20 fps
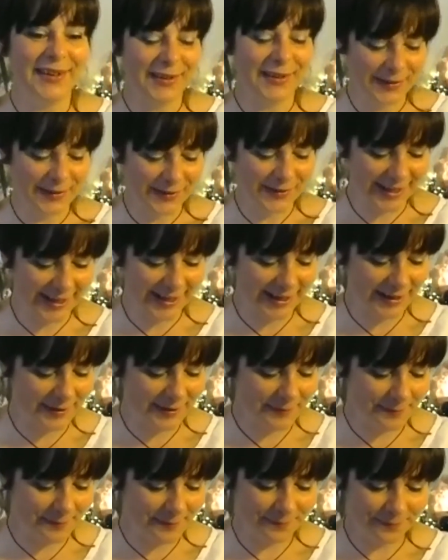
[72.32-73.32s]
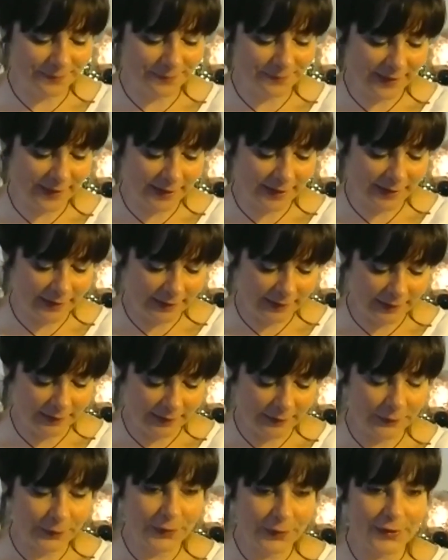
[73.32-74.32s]
Okay.
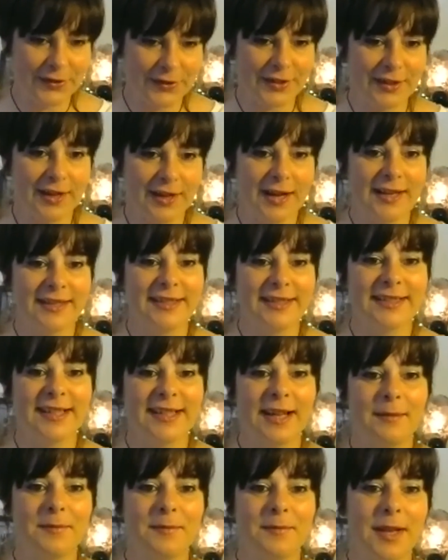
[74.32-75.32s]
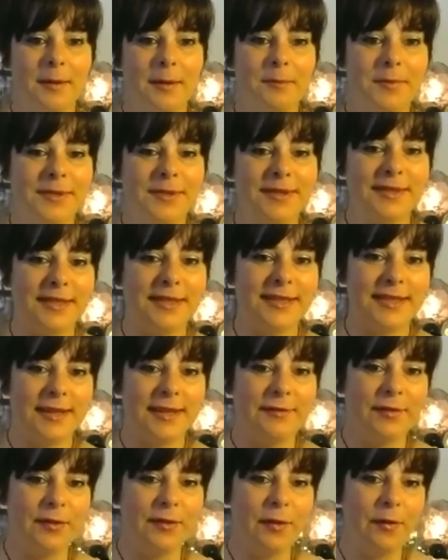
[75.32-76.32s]
The first card that comes up is the
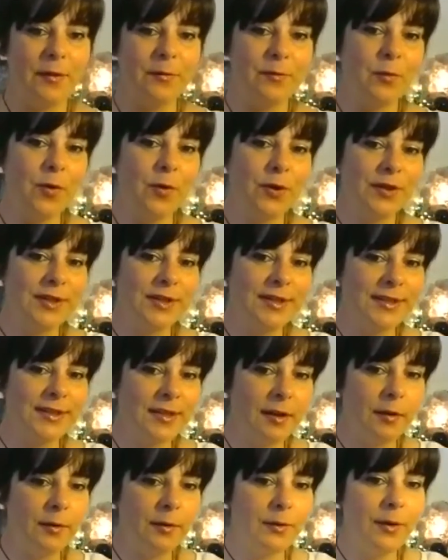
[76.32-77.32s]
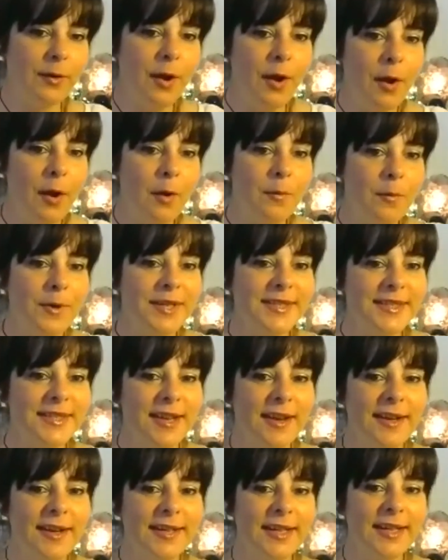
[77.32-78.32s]
7 of Wands. So we're
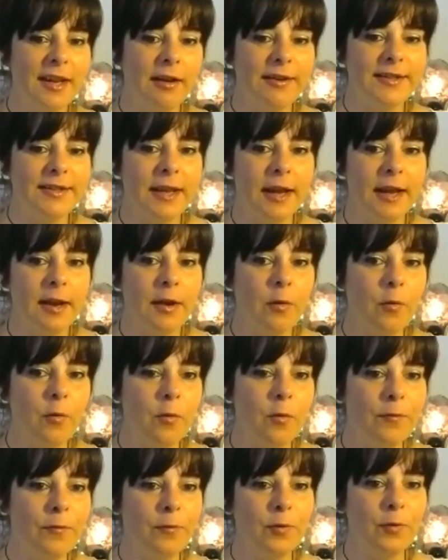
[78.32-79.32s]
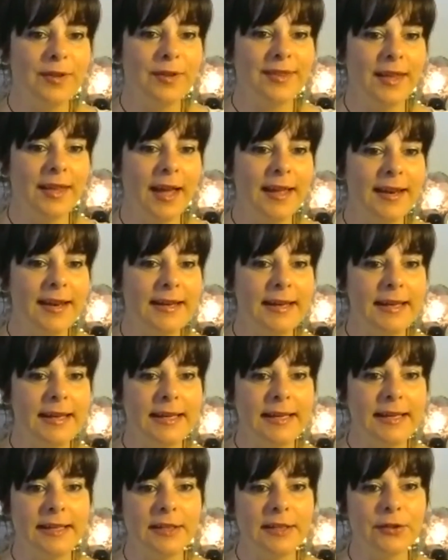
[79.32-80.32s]
starting our day off with a
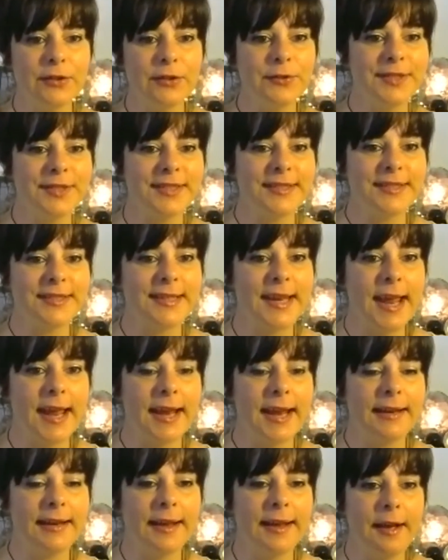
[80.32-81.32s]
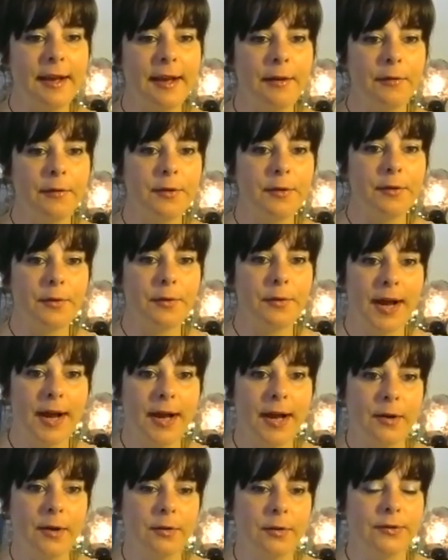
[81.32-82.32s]
need to stand our
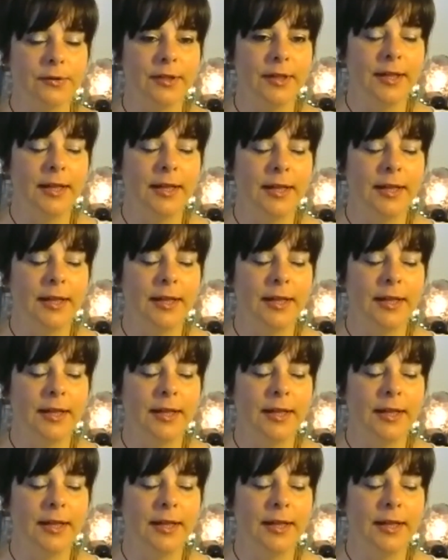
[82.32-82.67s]
ground.